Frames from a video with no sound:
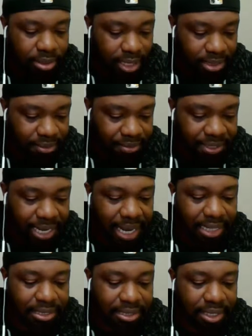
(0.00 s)
Tons of
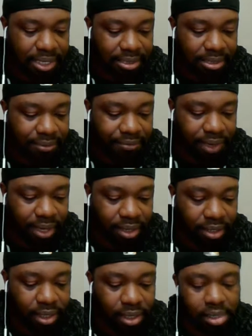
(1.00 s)
stats, tons of
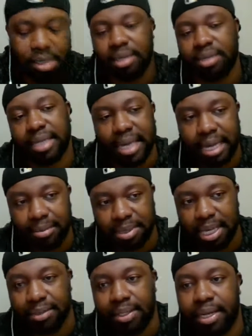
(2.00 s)
teams
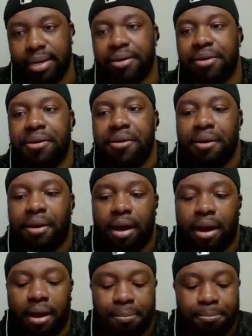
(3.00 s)
out there
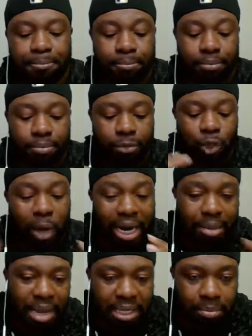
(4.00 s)

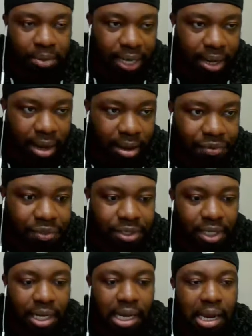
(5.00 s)
trying to make the
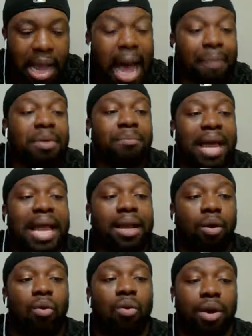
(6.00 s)
playoffs. I'll be
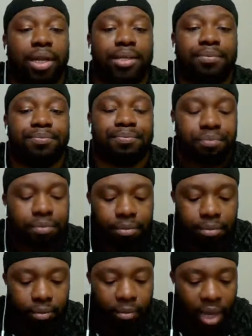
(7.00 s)
back on
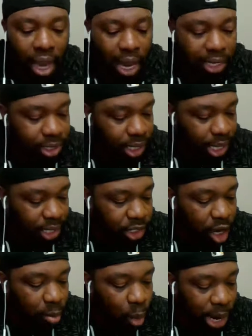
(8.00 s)
to
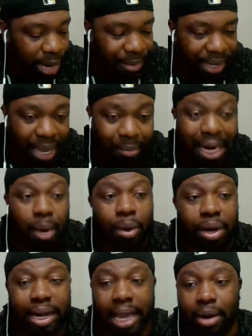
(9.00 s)
talk more NBA, but I
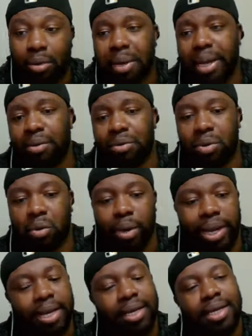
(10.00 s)
wanted to get on here real
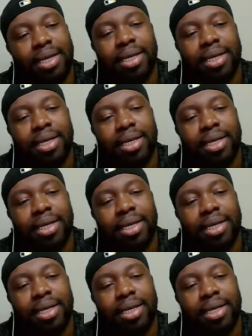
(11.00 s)
quick,